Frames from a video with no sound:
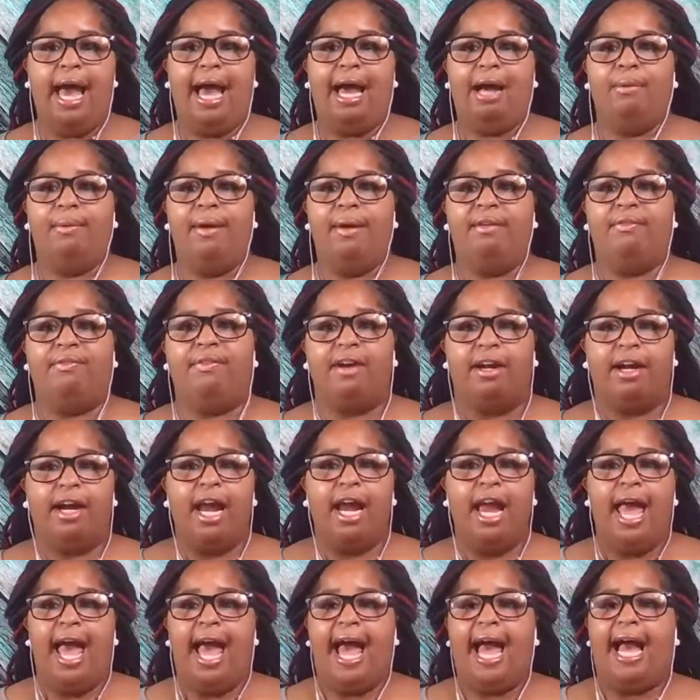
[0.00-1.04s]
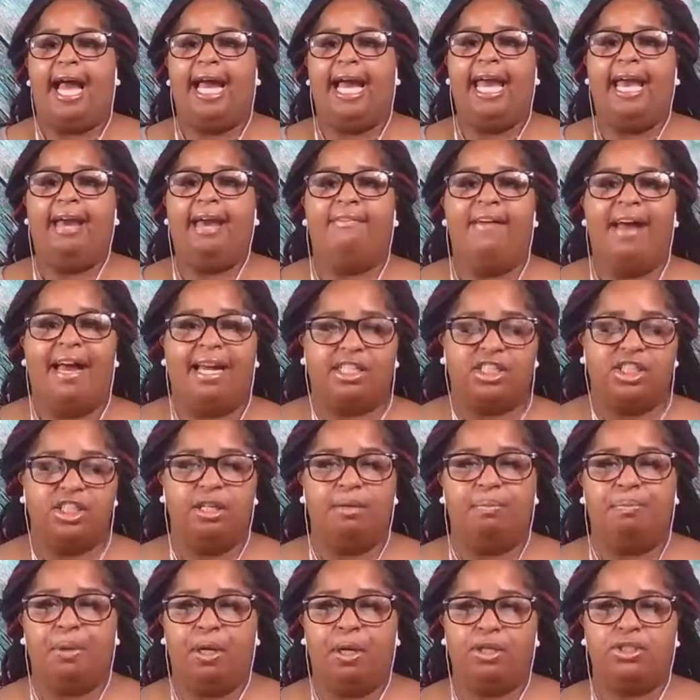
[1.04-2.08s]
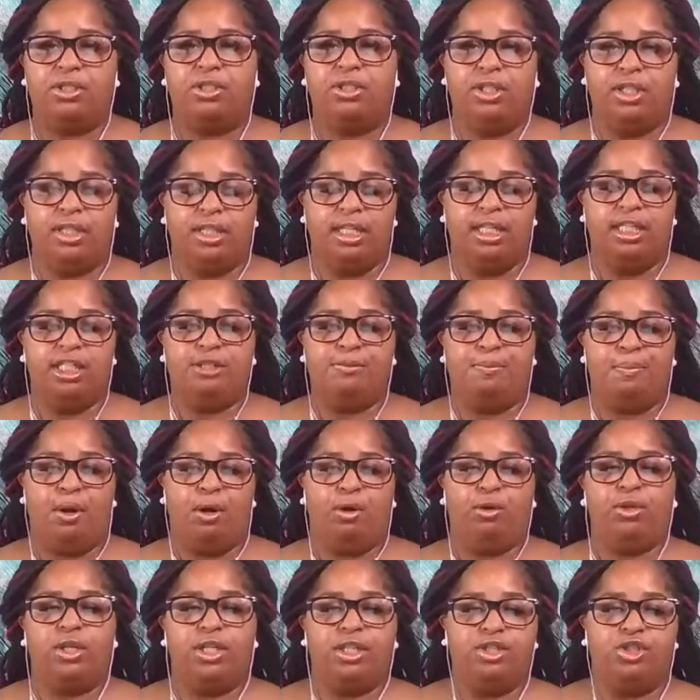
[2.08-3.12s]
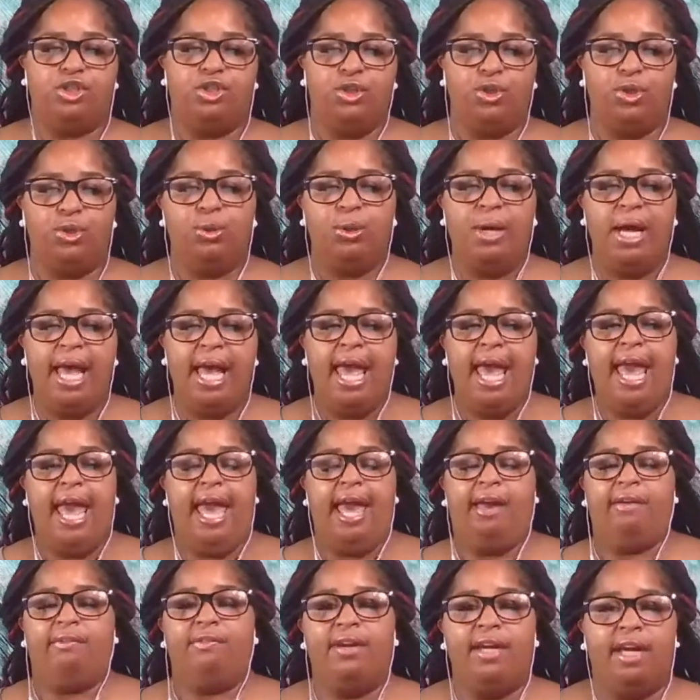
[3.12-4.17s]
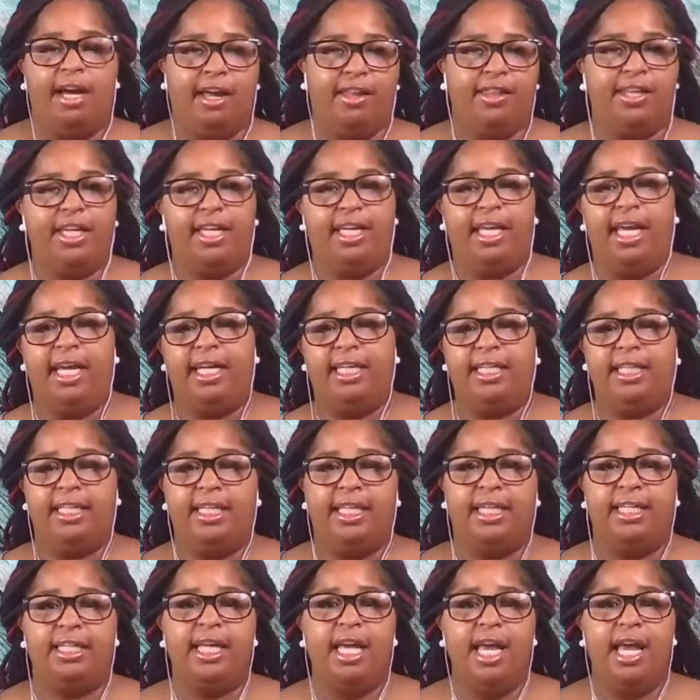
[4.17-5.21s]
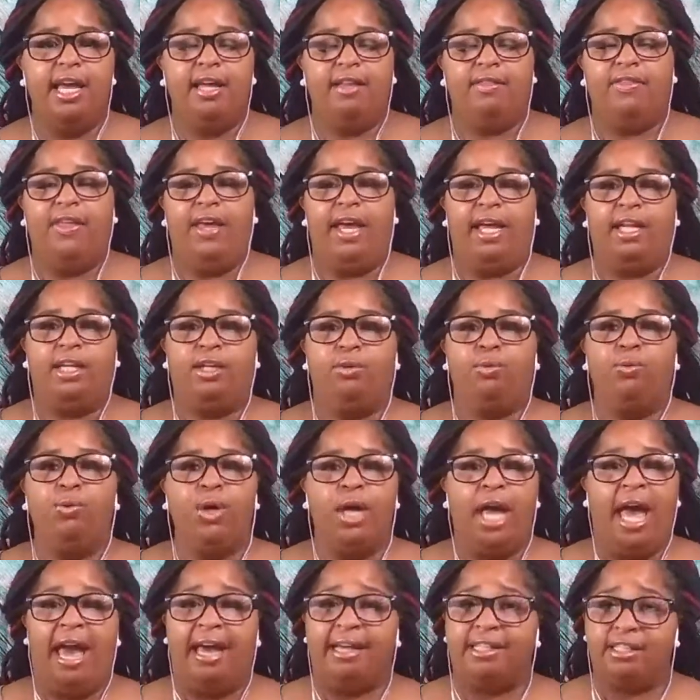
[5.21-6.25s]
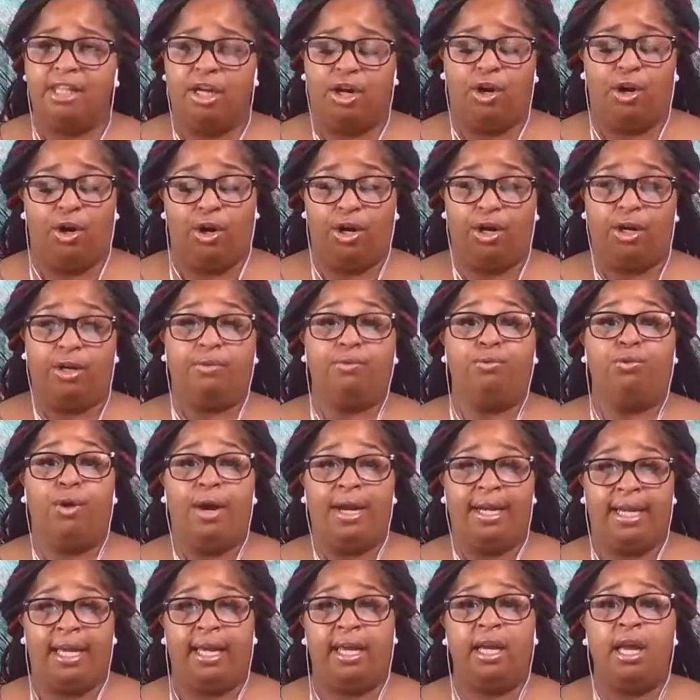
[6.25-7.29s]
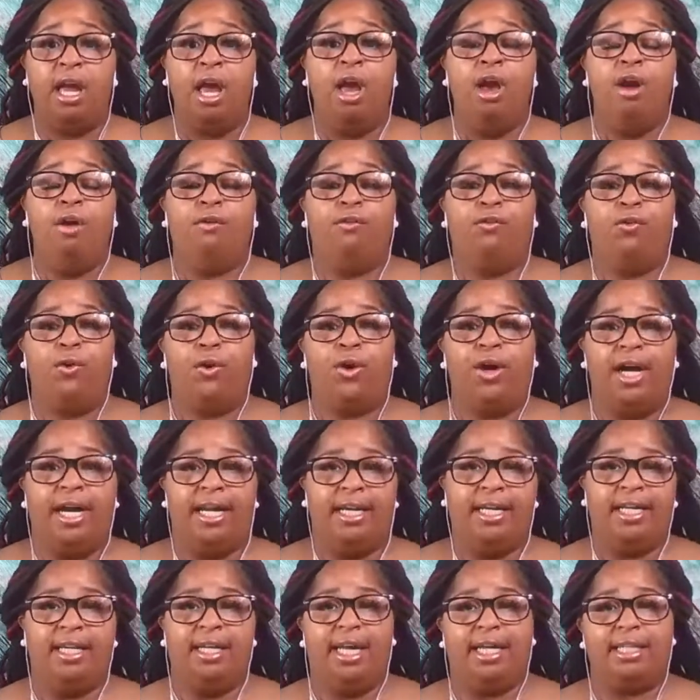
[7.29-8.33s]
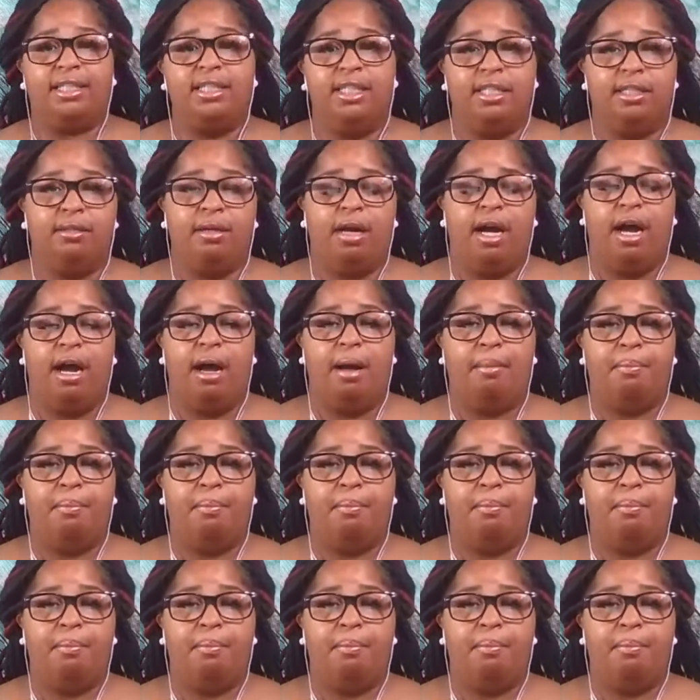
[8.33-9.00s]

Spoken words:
However, I have actually personally spoken to every other candidate that are running for an elected